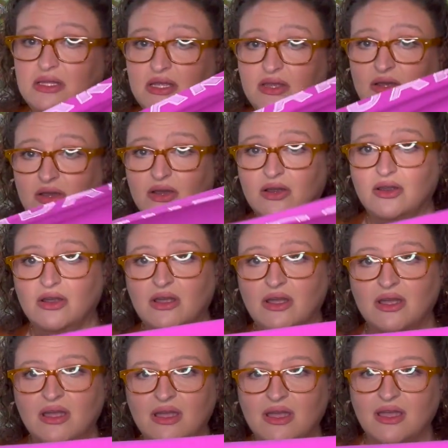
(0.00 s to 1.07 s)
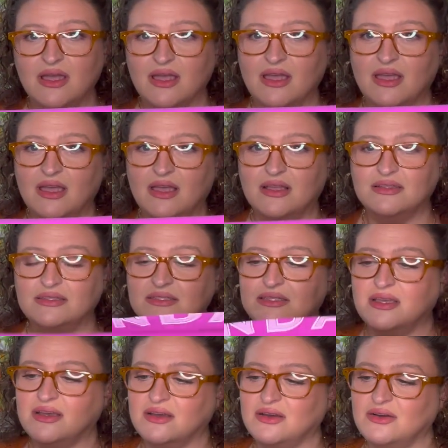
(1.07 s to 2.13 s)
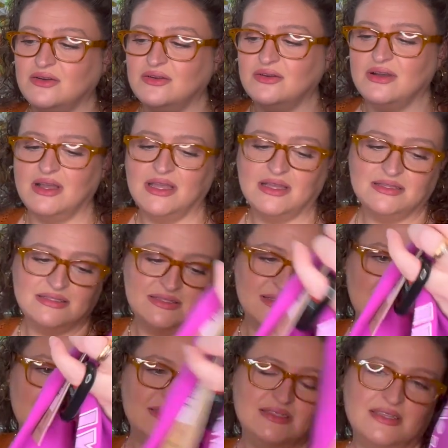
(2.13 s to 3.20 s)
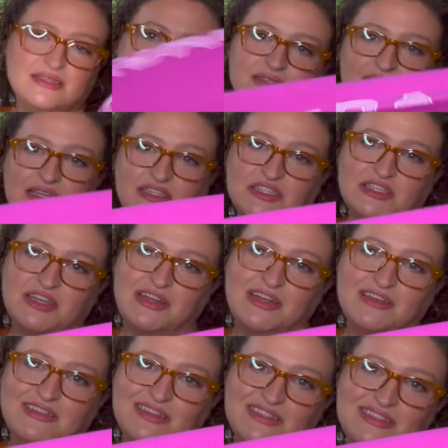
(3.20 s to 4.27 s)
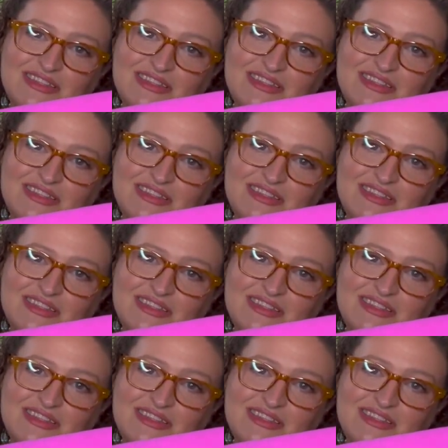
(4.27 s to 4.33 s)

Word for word: deer. And so I guess it says legendary on this